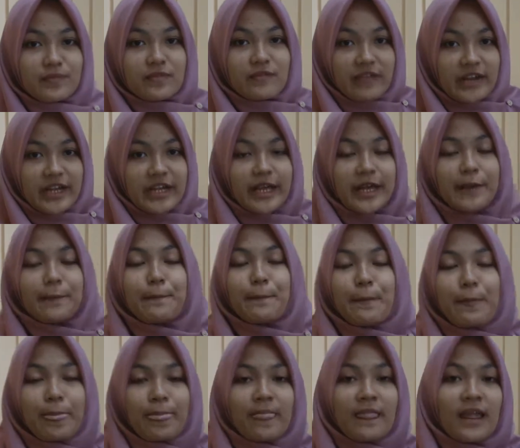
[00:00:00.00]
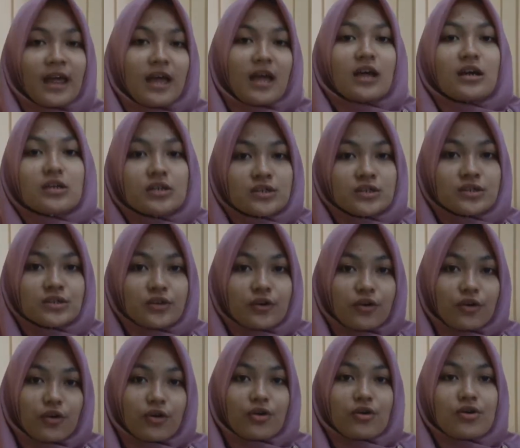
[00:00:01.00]
ringgit.
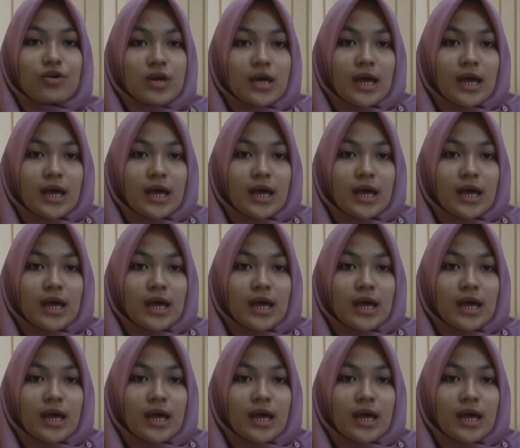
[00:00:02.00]
So,